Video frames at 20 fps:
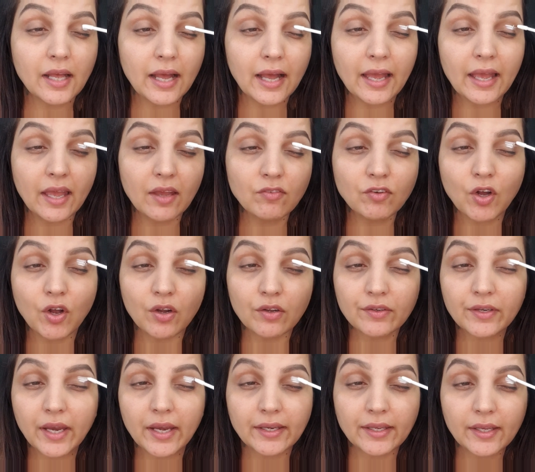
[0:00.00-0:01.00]
I have
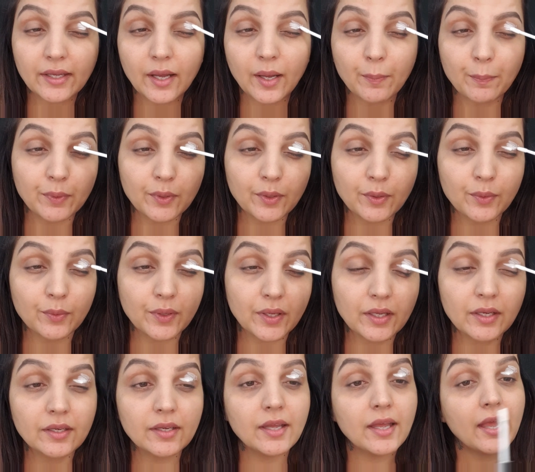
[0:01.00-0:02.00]
already
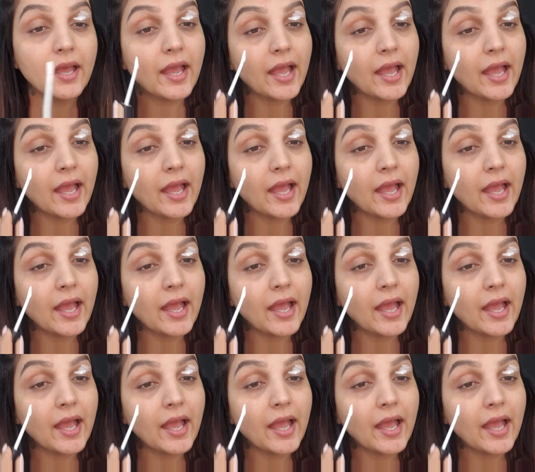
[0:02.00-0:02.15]
uploaded,